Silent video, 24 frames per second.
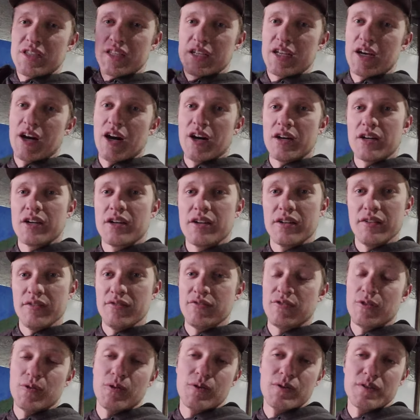to the
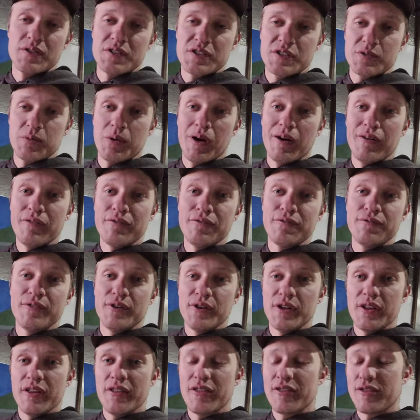concrete floor is 12
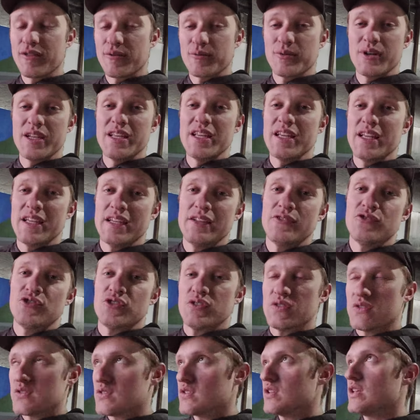foot 3
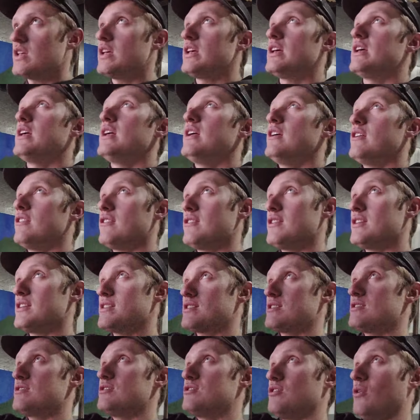inches.
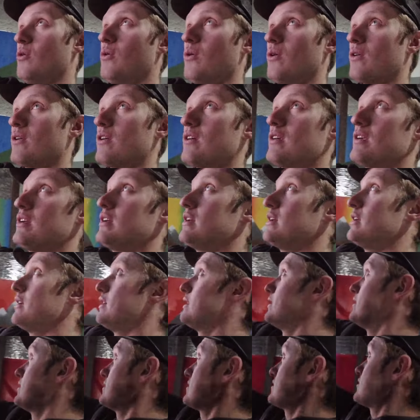This door
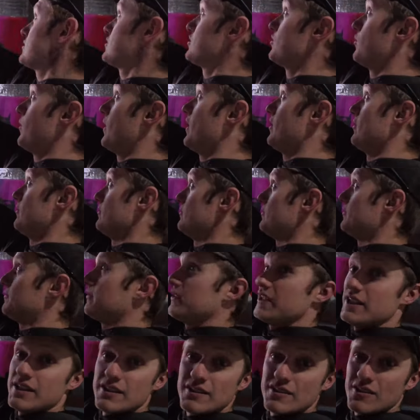is 12
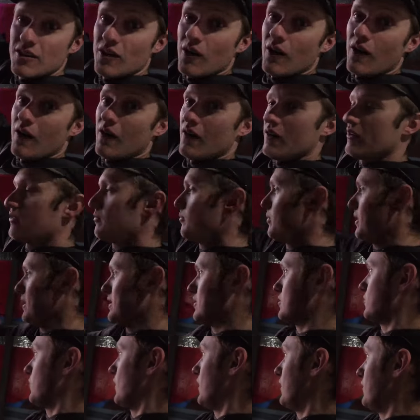feet tall
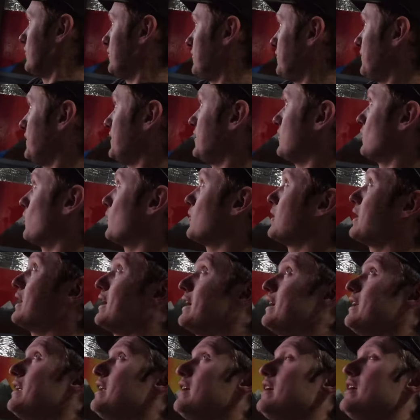by 12 feet
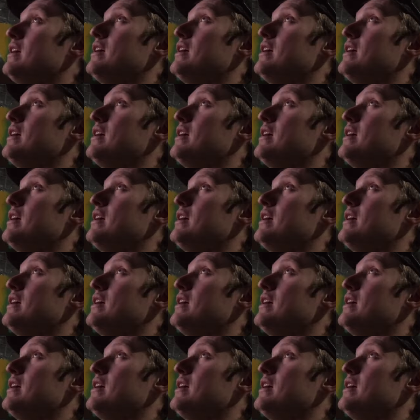wide.